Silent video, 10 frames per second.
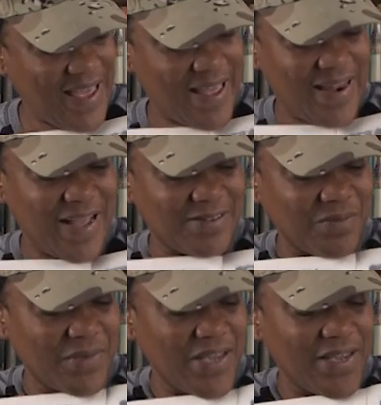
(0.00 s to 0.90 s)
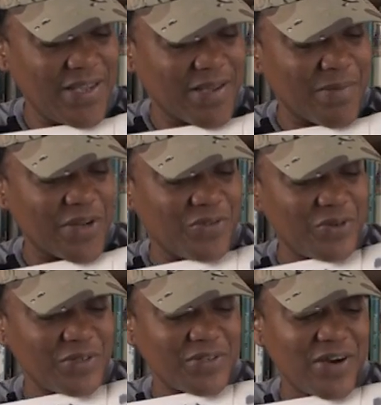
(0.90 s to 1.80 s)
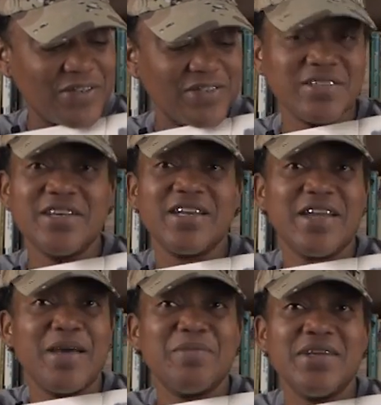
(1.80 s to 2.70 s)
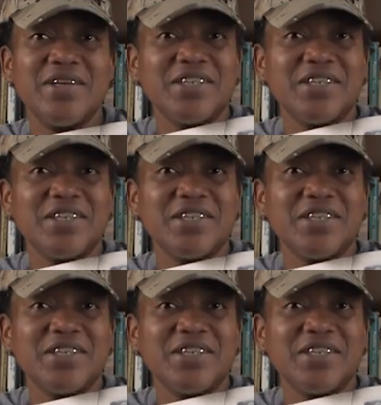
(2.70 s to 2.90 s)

And that's me, and my drill sergeant is looking at me